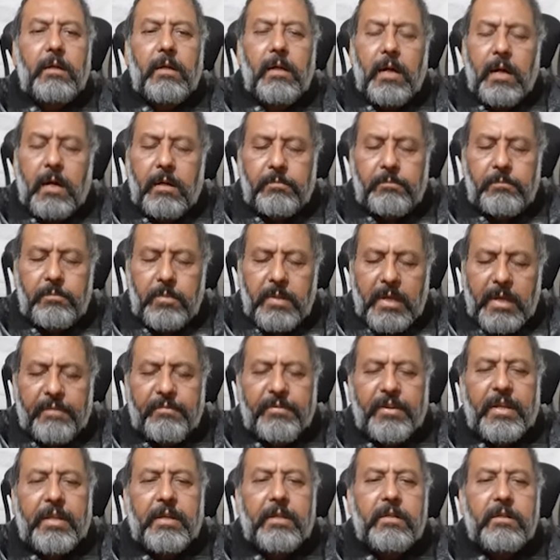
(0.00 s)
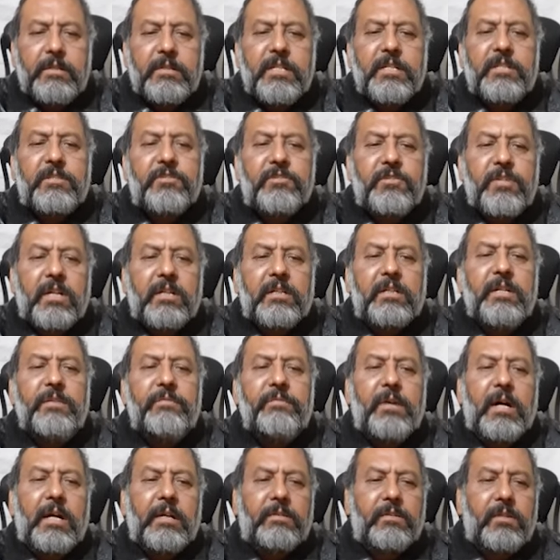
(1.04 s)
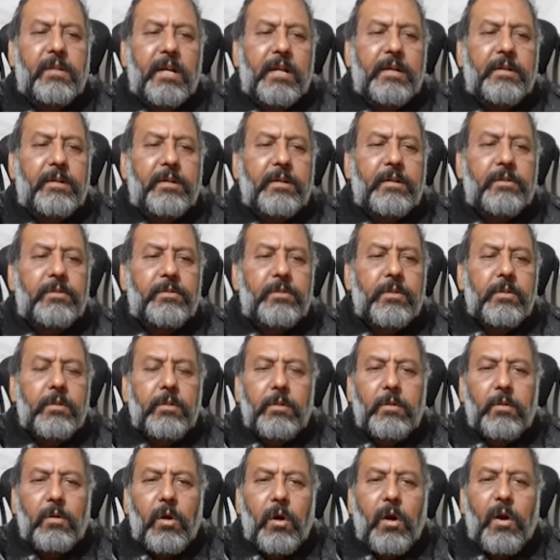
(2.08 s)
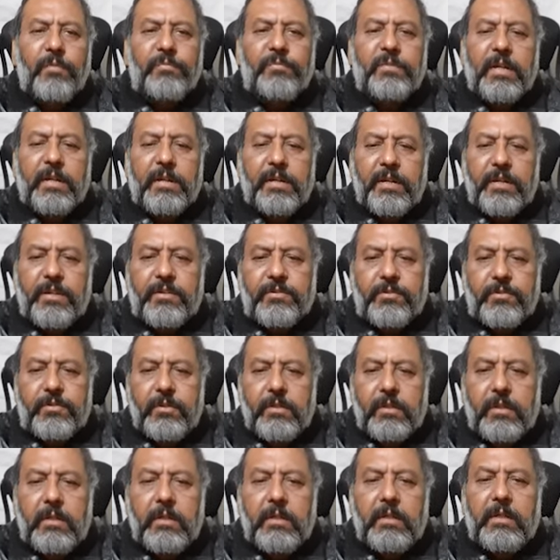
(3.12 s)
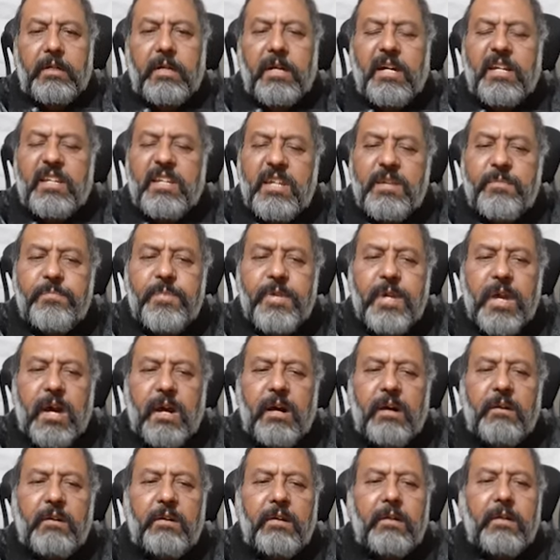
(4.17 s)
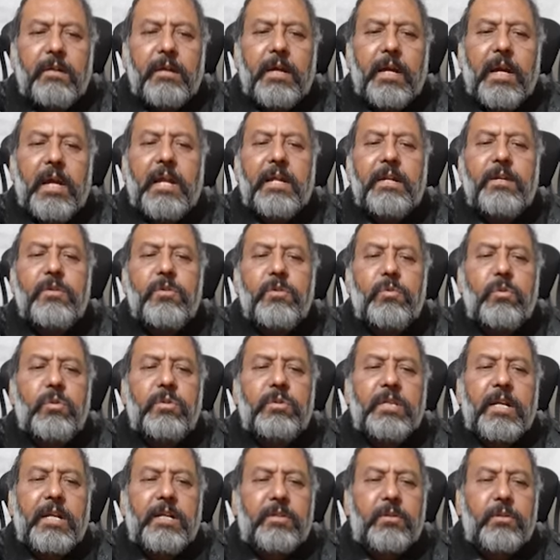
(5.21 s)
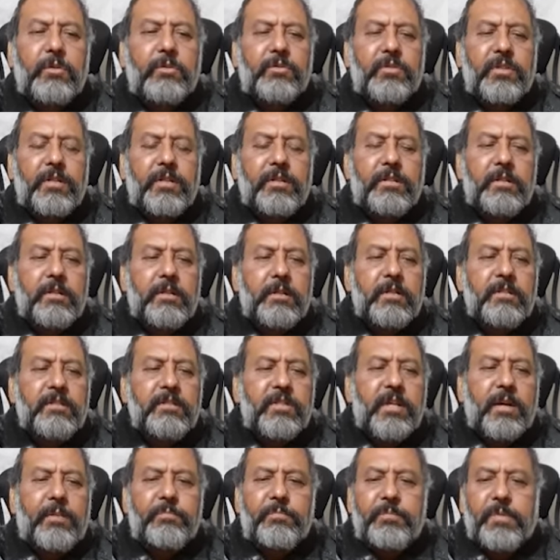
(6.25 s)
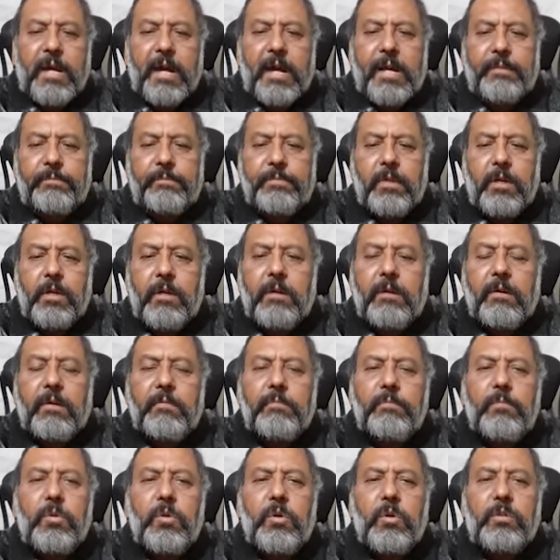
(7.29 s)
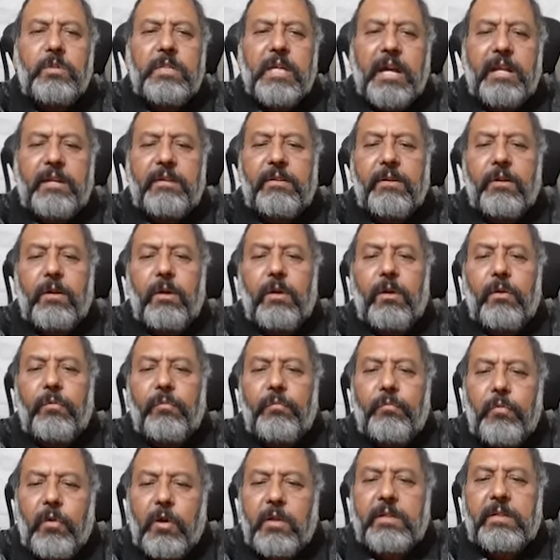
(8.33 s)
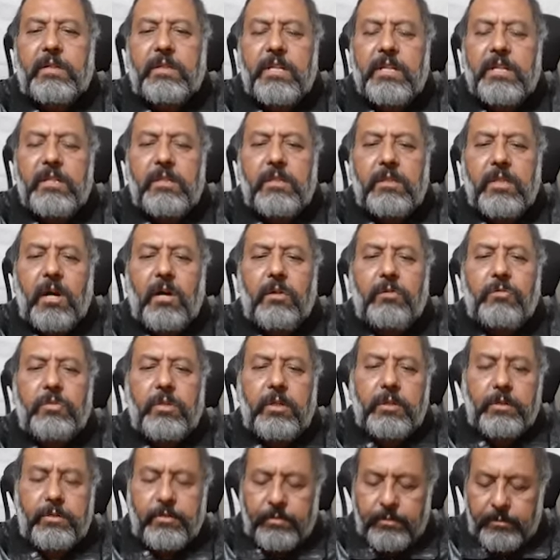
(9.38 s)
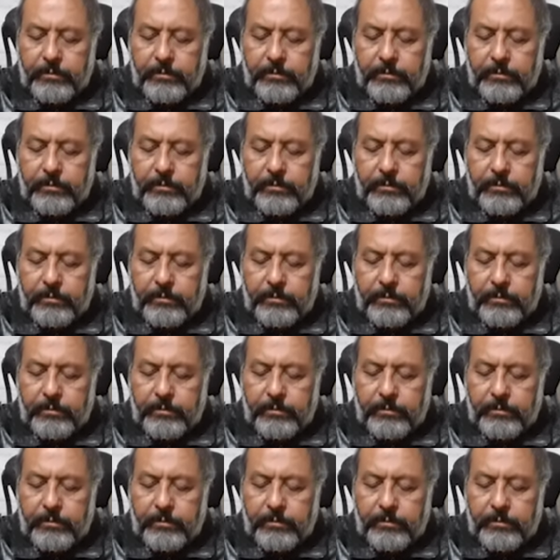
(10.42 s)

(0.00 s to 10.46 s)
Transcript: of having destructive arthritis of the wrist, anemia and leukocytosis, sometimes more than 40,000